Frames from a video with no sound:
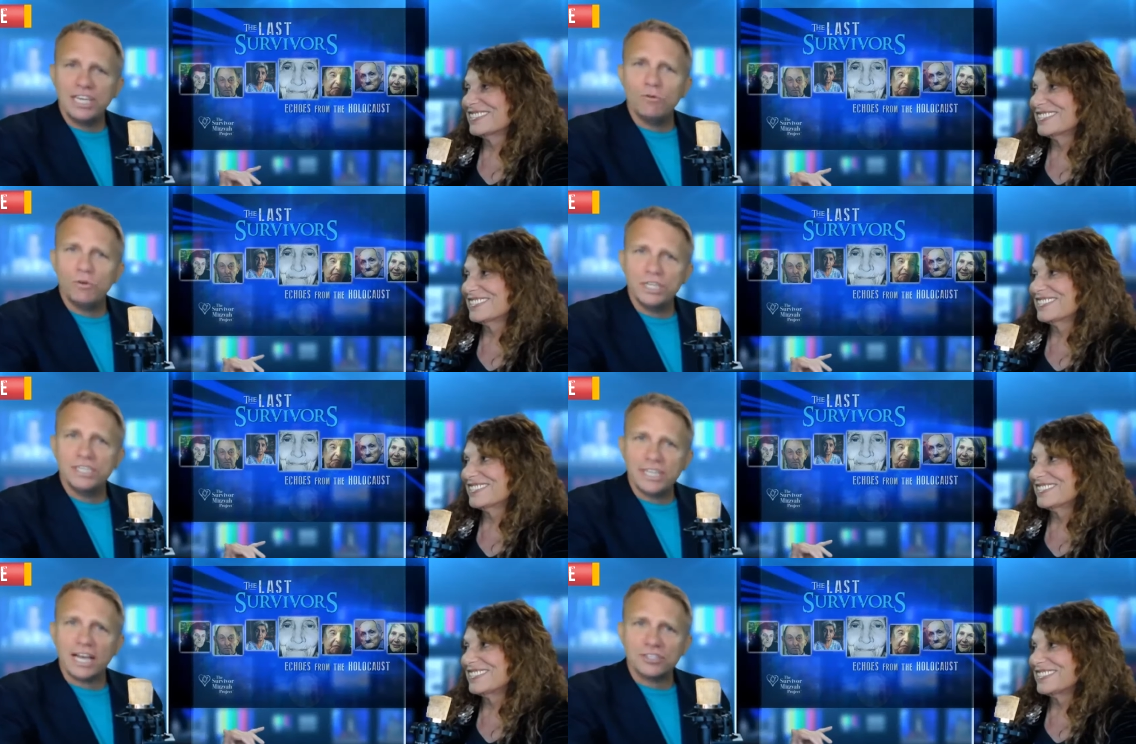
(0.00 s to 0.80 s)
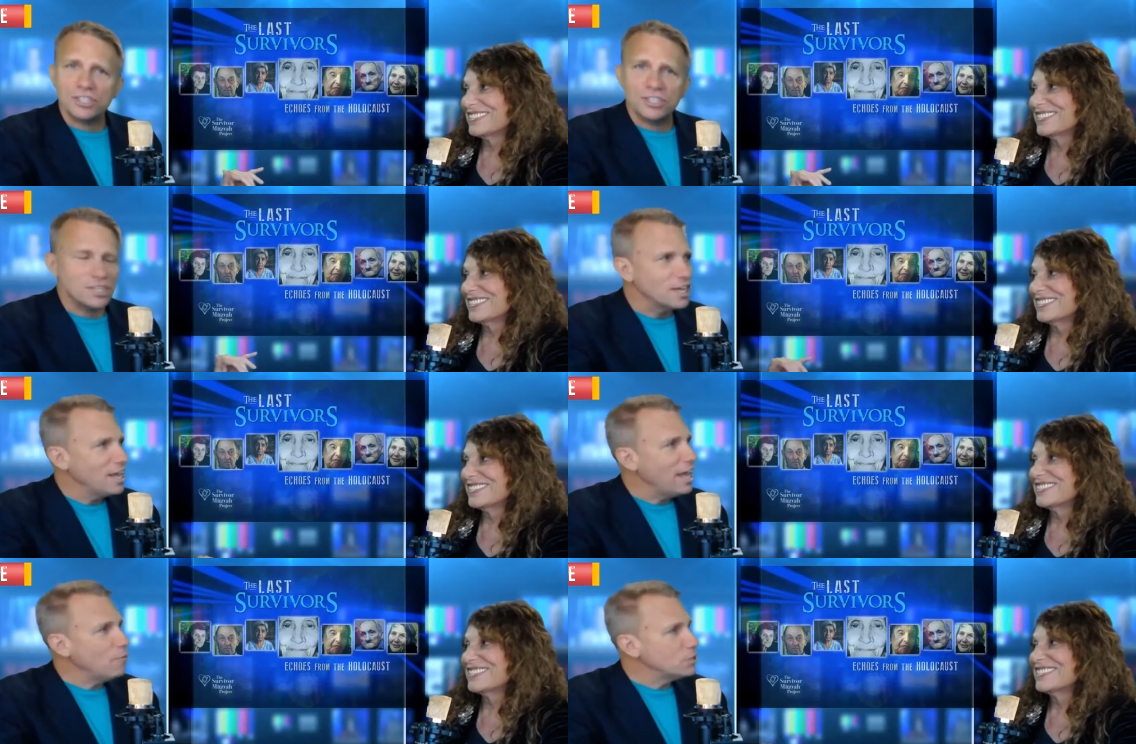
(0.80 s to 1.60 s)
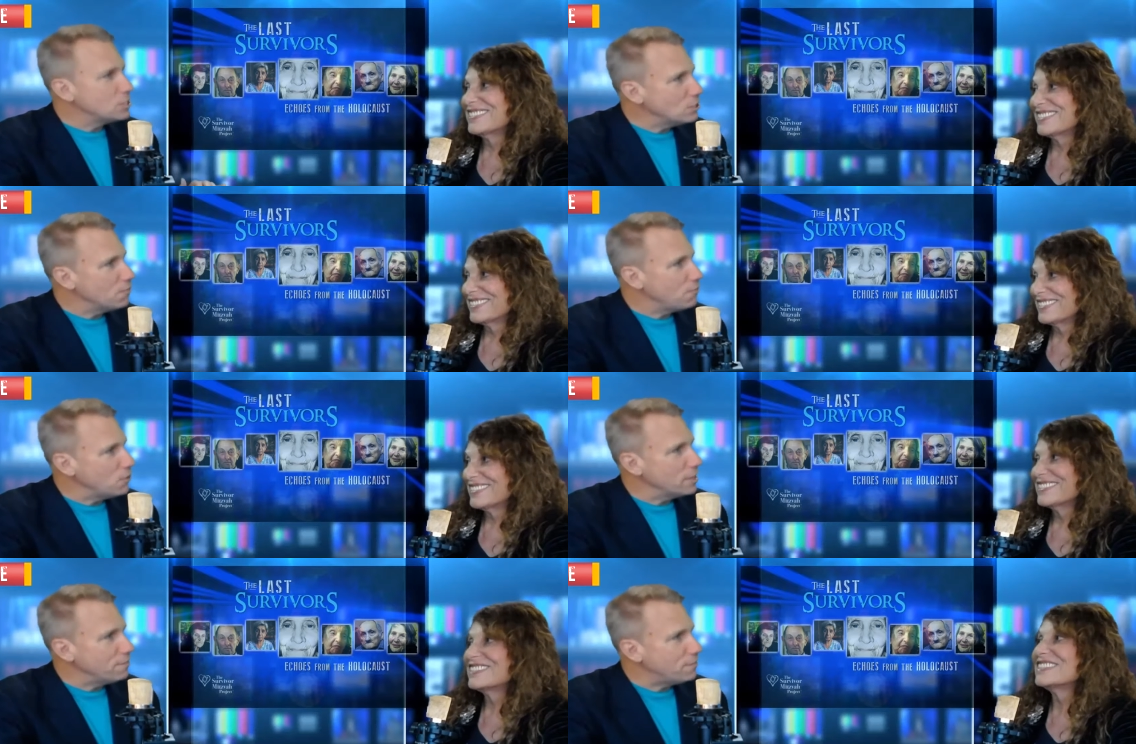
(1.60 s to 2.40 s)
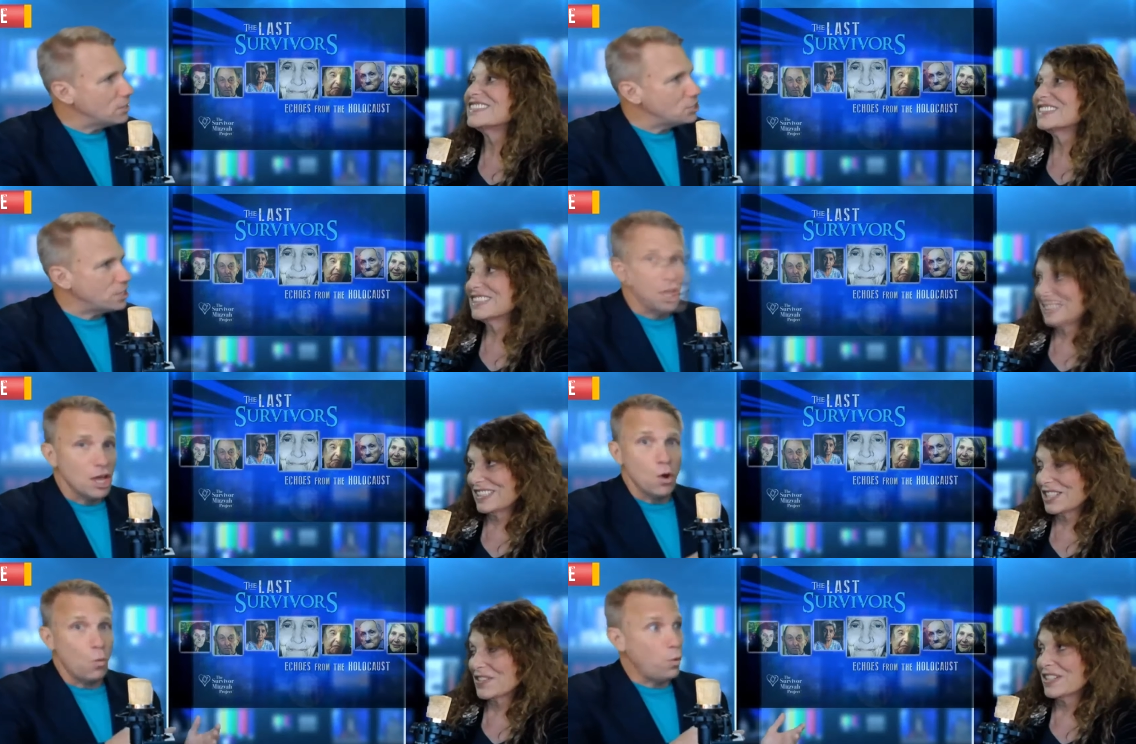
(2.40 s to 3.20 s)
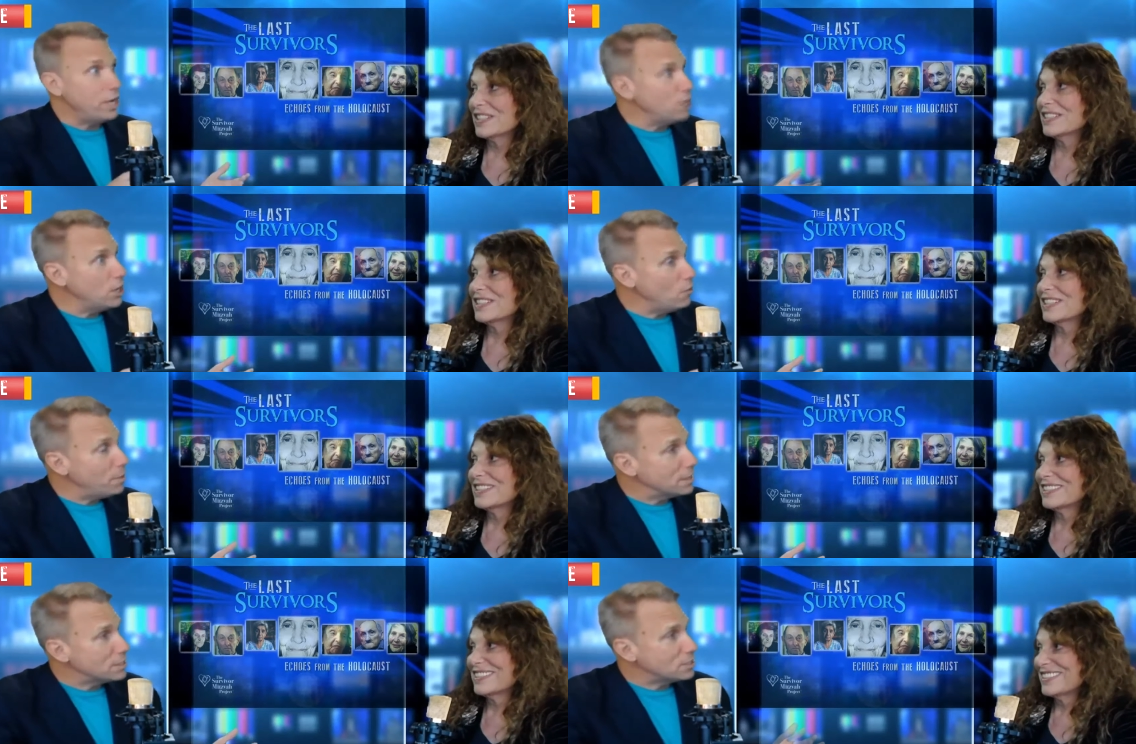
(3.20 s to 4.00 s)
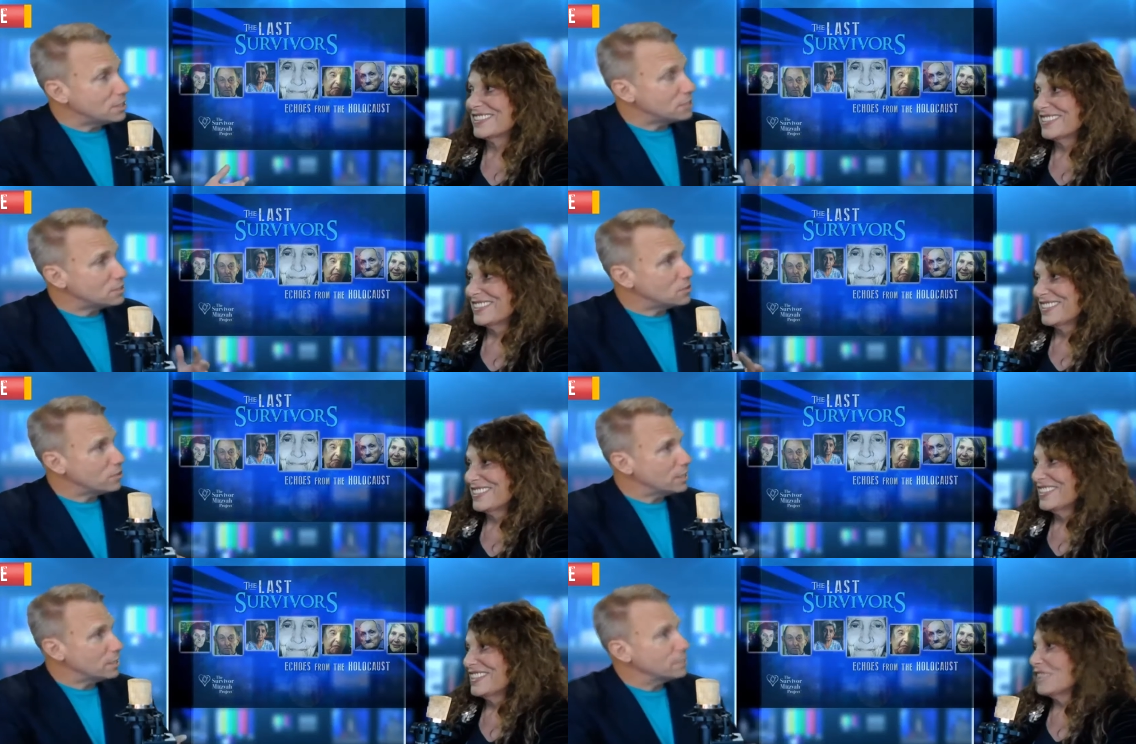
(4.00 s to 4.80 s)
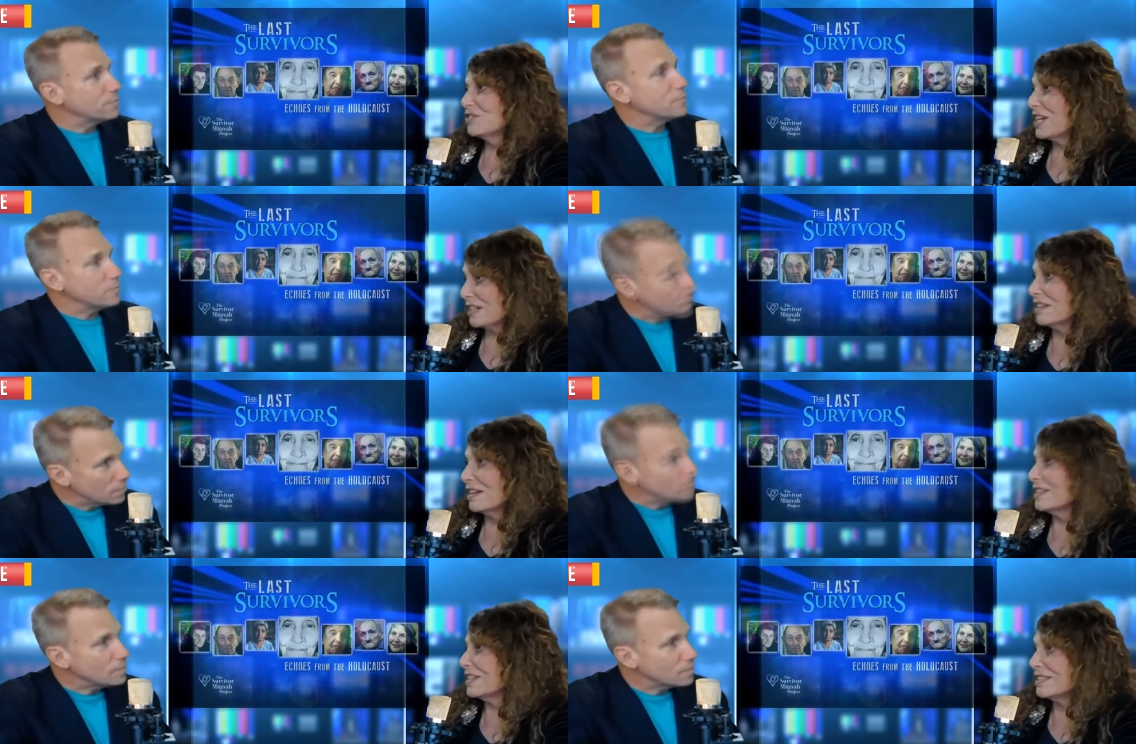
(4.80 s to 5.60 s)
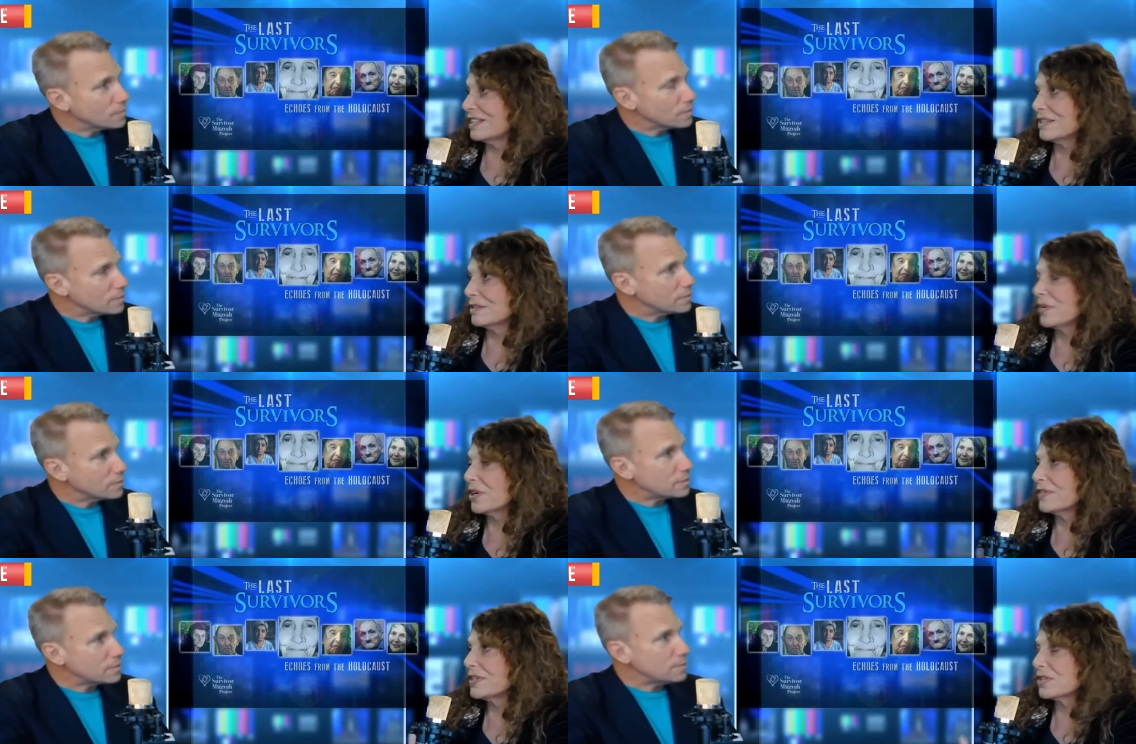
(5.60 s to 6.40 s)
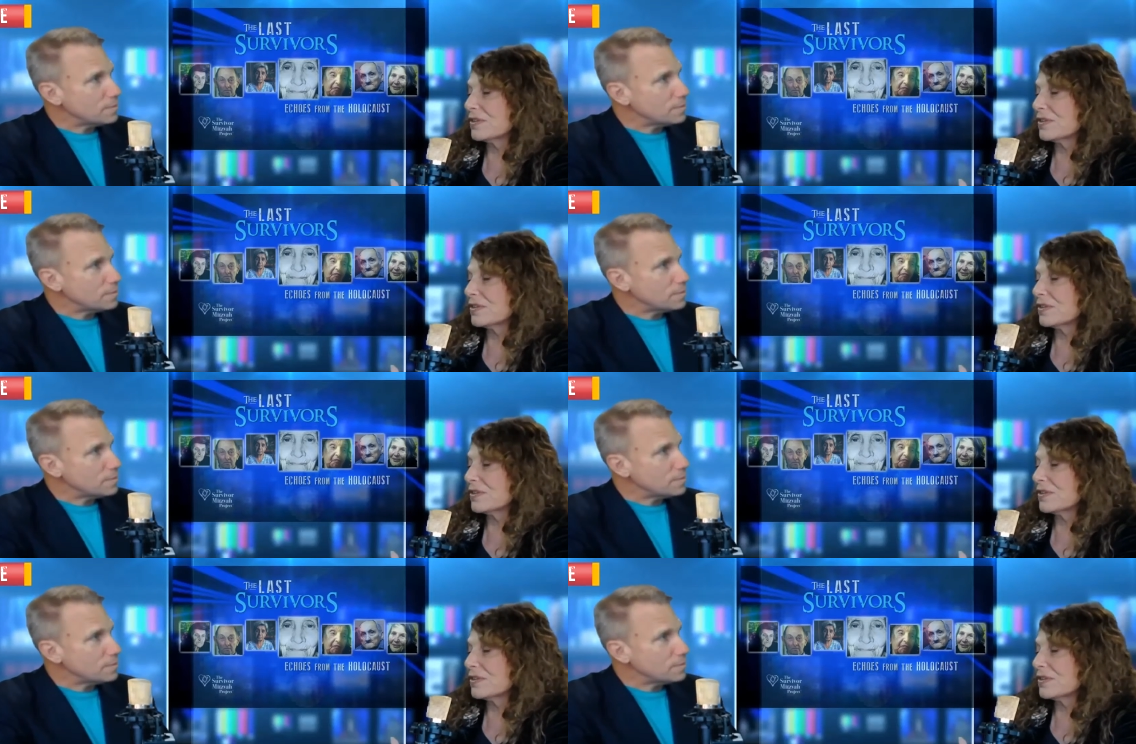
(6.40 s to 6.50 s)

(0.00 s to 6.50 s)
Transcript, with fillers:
Speaker 1: wood desks. It was still fully functioning. That's right. We don't know about this in history.
Speaker 2: Right. It's, it's a part of history.